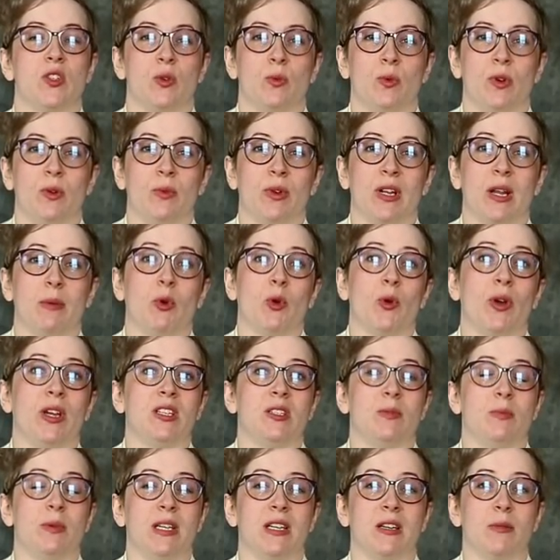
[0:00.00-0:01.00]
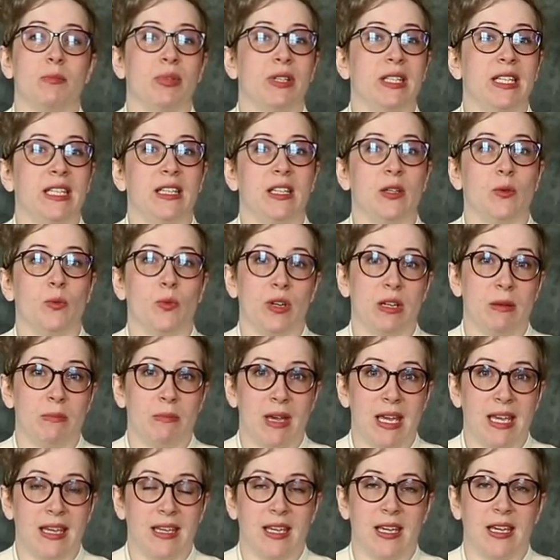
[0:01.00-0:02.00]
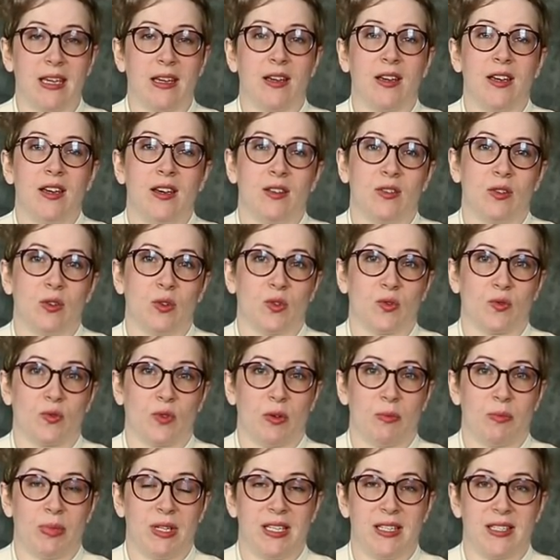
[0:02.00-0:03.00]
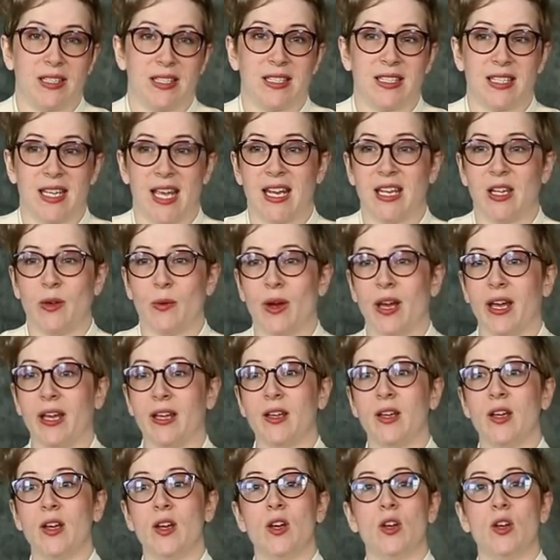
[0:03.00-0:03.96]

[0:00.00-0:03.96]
to it when I'm going to be completely remaking those front pieces anyway.